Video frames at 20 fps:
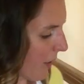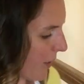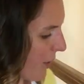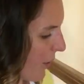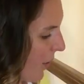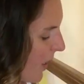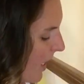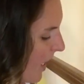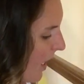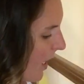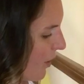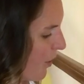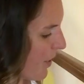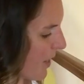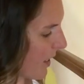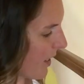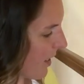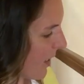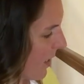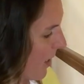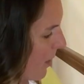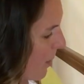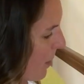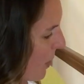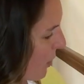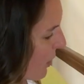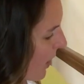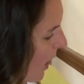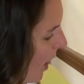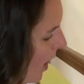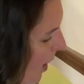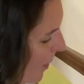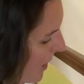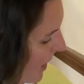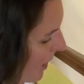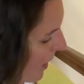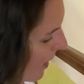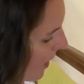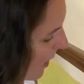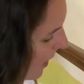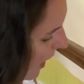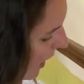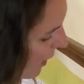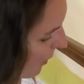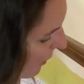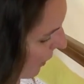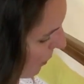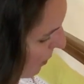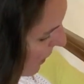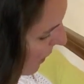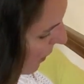So again, you can see the most common, kind of a